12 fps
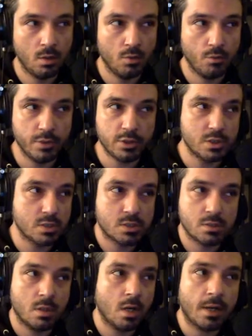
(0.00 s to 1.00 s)
which is
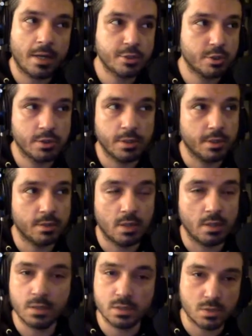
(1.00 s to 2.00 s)
not actually a good
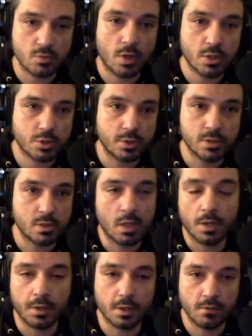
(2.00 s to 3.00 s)
thing because this roster is
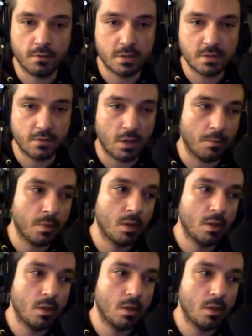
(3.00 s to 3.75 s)
not a good defensive team.